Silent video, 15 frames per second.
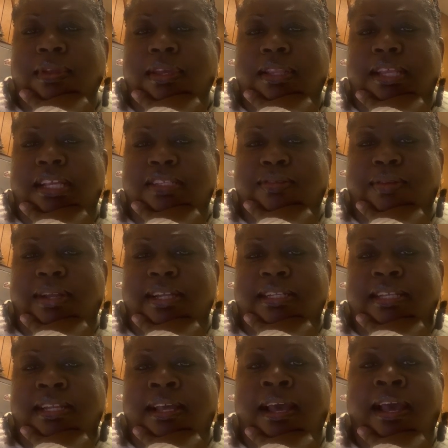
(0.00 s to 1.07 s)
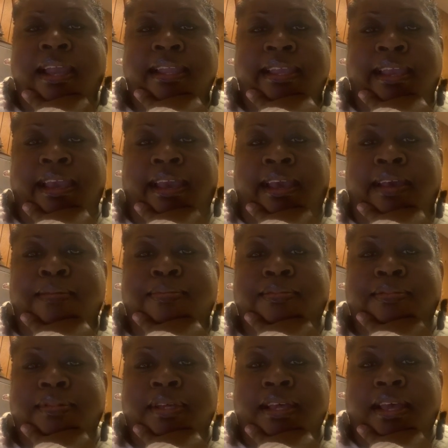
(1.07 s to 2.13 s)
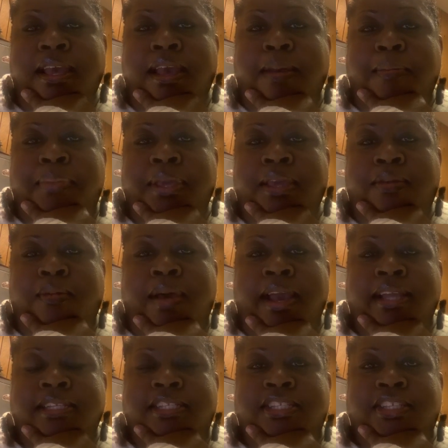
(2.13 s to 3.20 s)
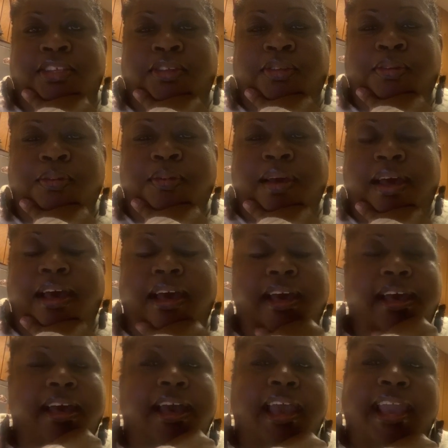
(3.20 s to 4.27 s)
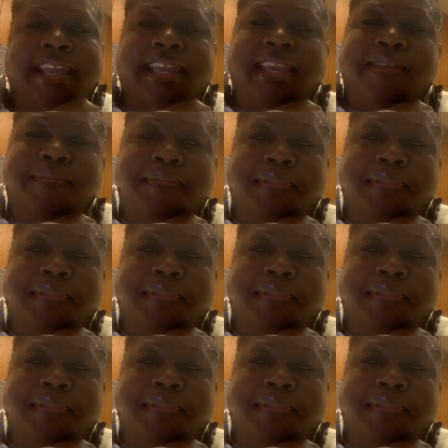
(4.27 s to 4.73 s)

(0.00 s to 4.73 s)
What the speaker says: that's what I did. Hi, Kat. PY2. I keep